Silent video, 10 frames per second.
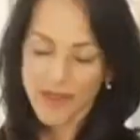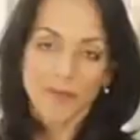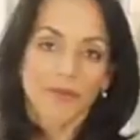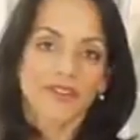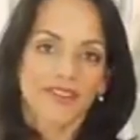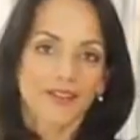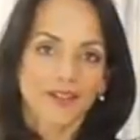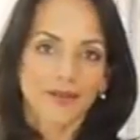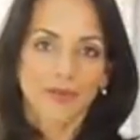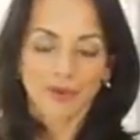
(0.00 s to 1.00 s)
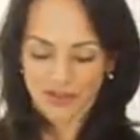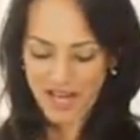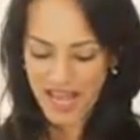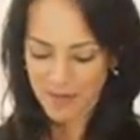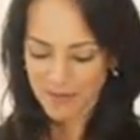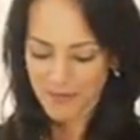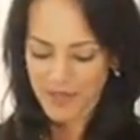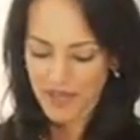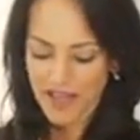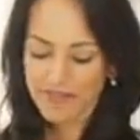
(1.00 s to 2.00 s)
maple syrup or jam.
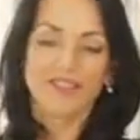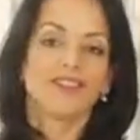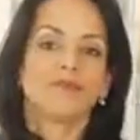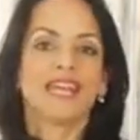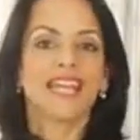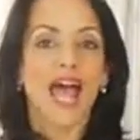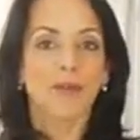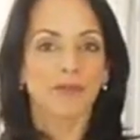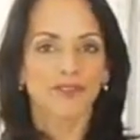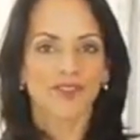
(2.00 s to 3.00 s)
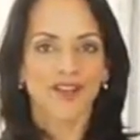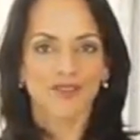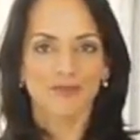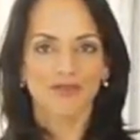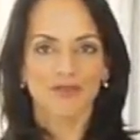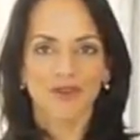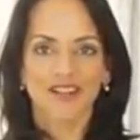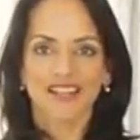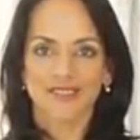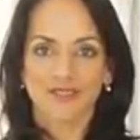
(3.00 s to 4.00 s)
I've even made applesauce before
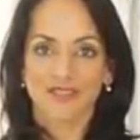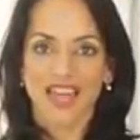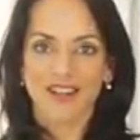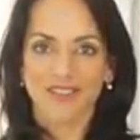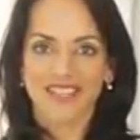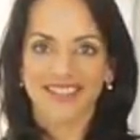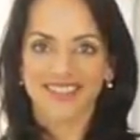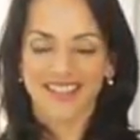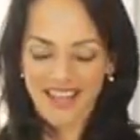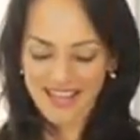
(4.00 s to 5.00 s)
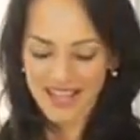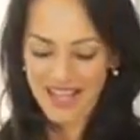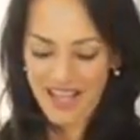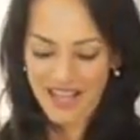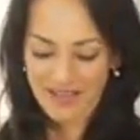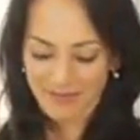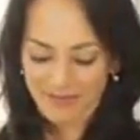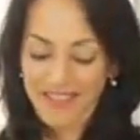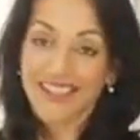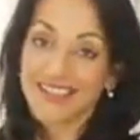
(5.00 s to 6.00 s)
and served that on the inside, and
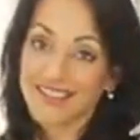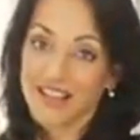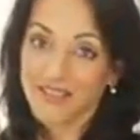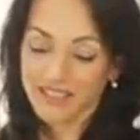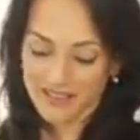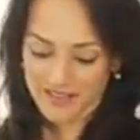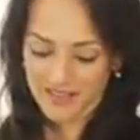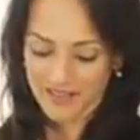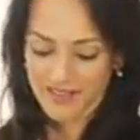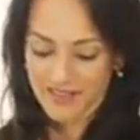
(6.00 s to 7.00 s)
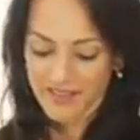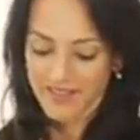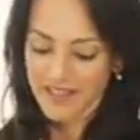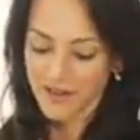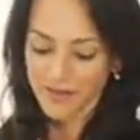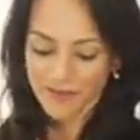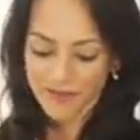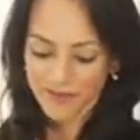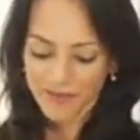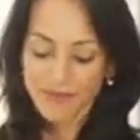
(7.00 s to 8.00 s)
the kids love it. They're
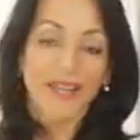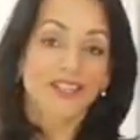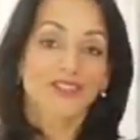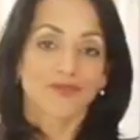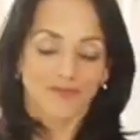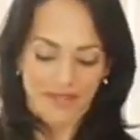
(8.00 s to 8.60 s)
much